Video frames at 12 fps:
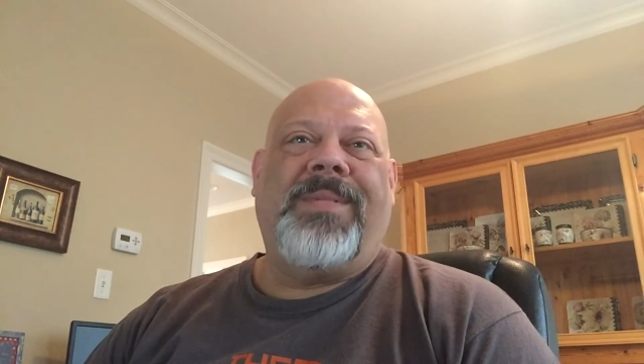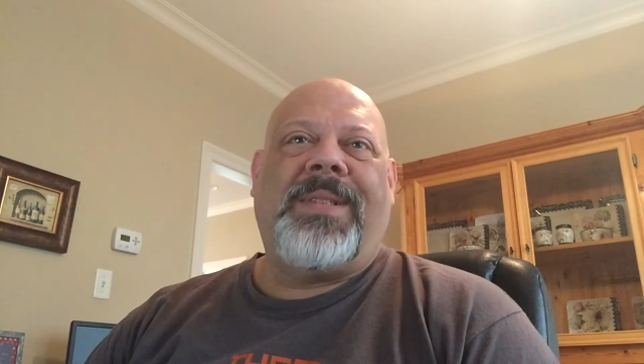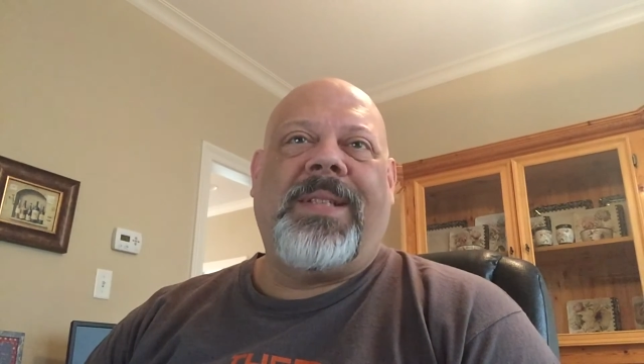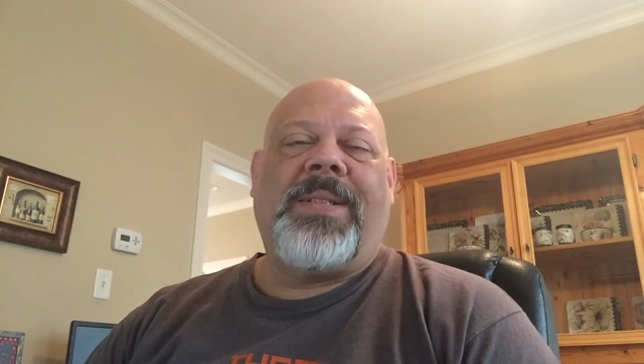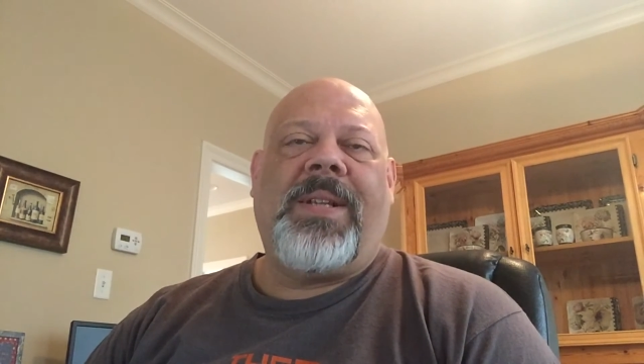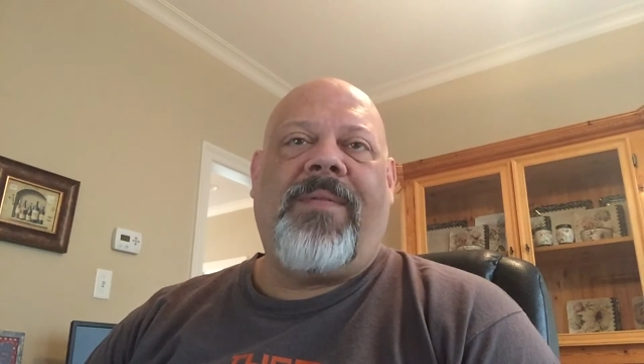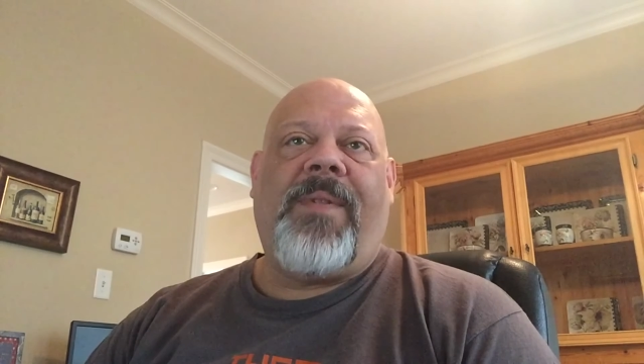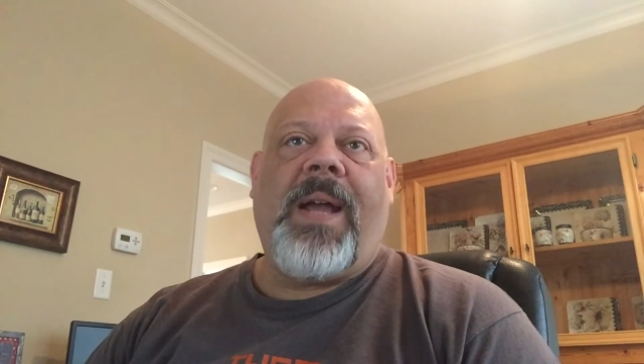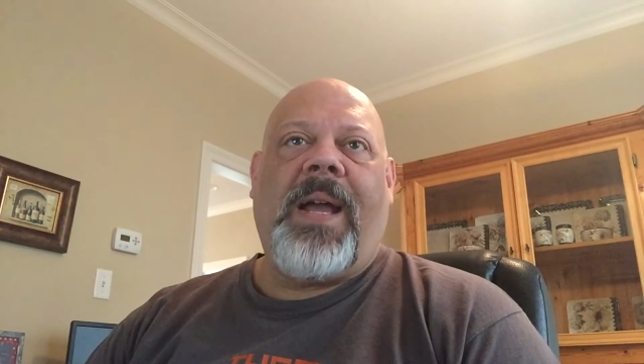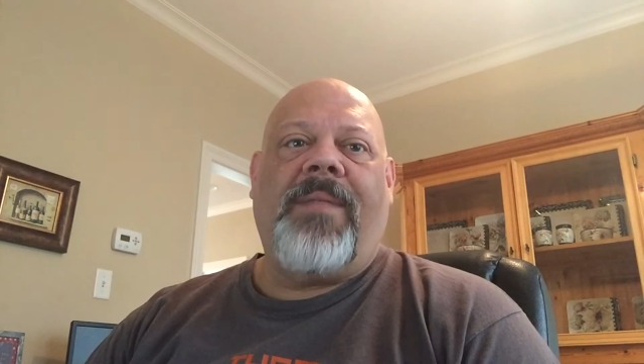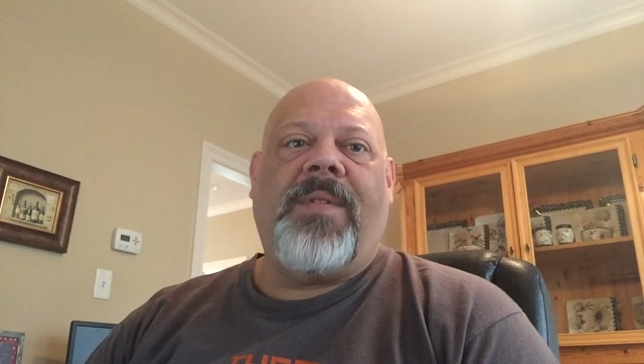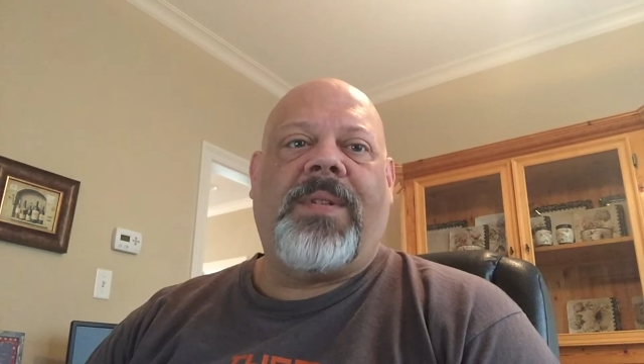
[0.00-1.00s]

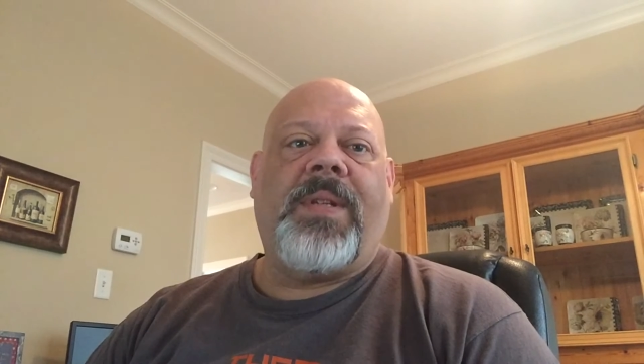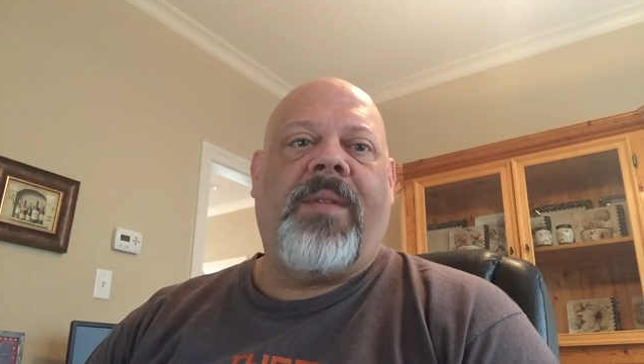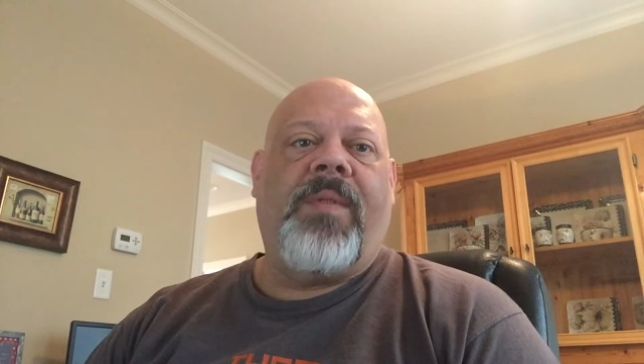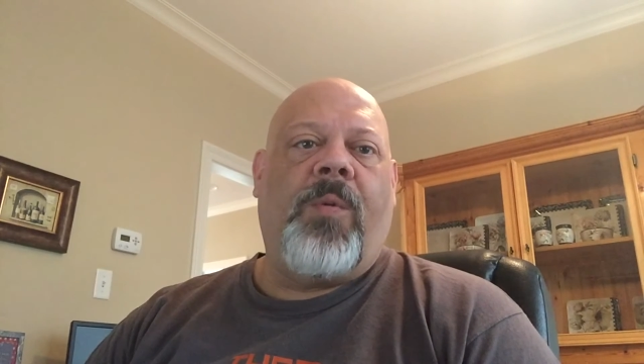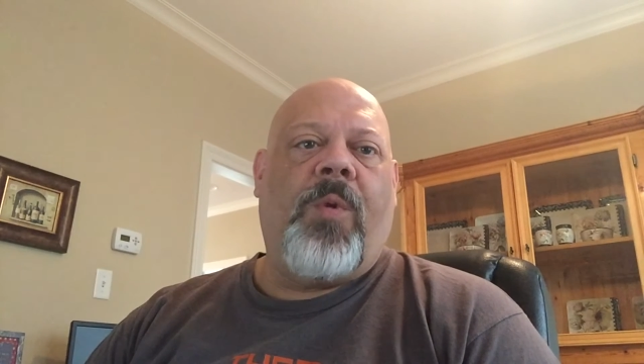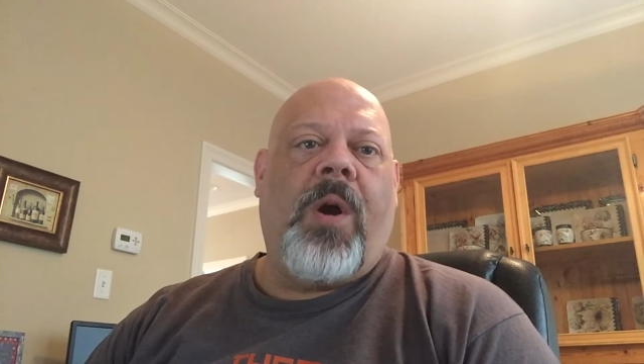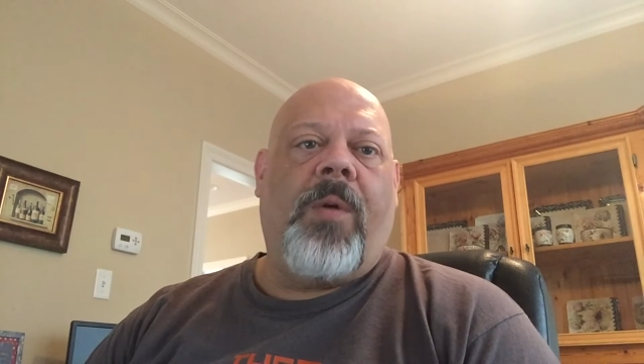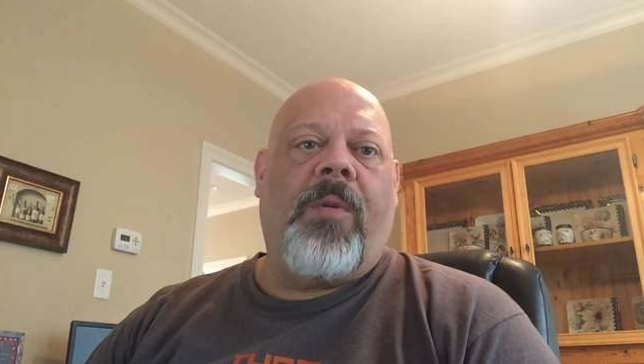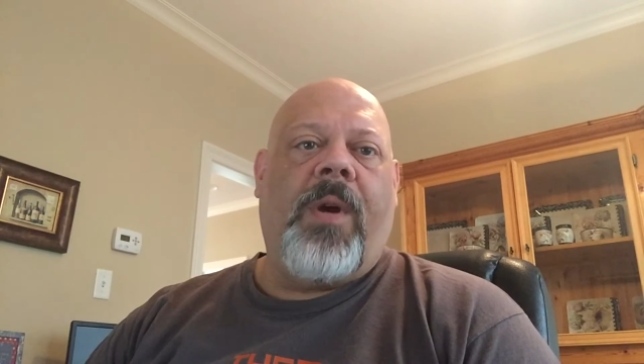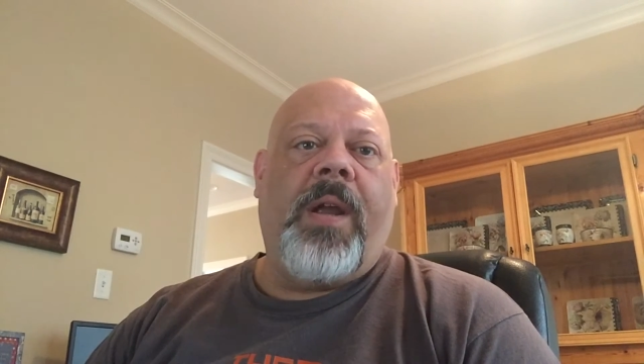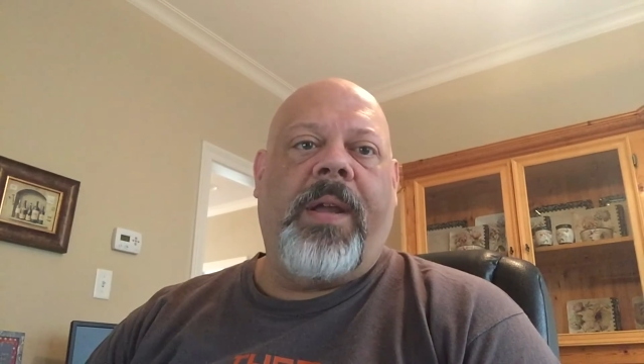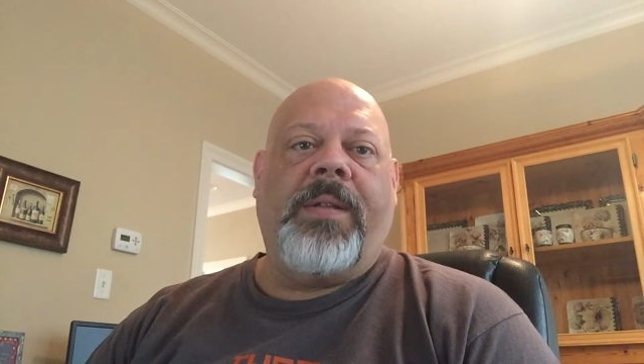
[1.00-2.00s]
65 to 70 watt
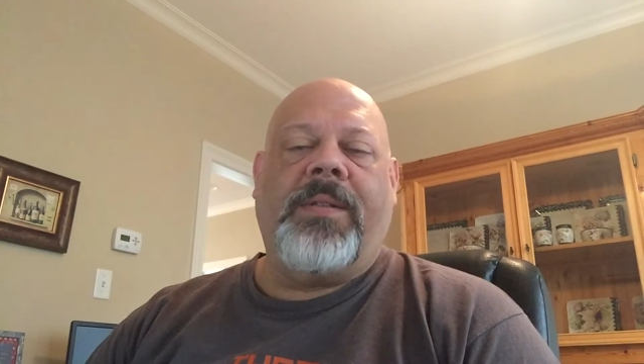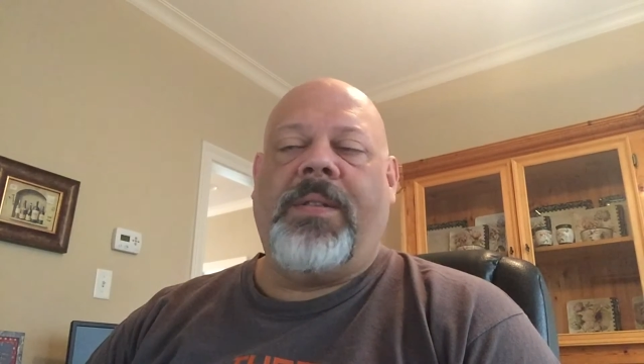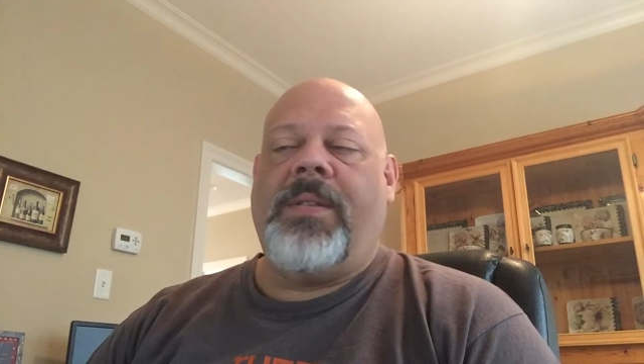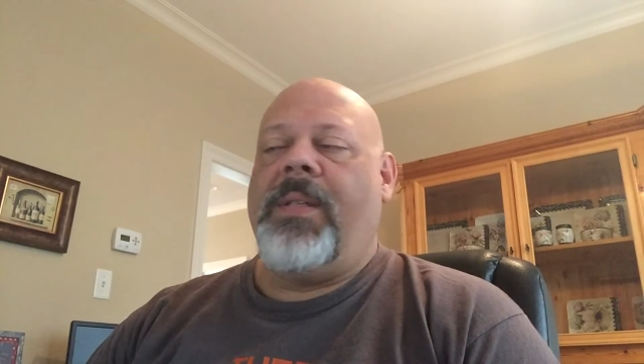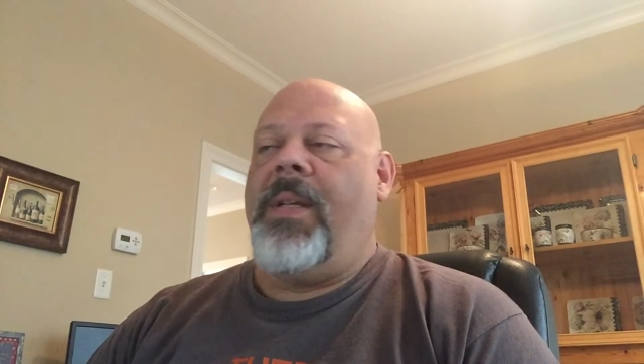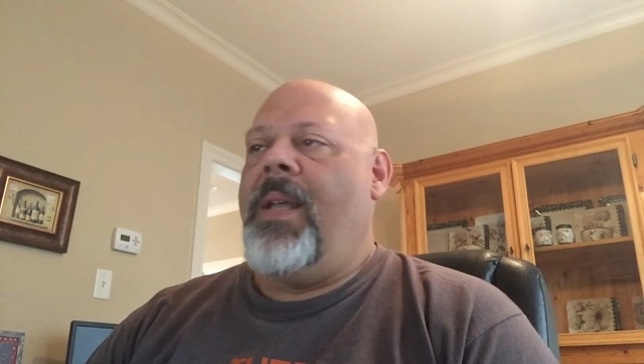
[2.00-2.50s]
range.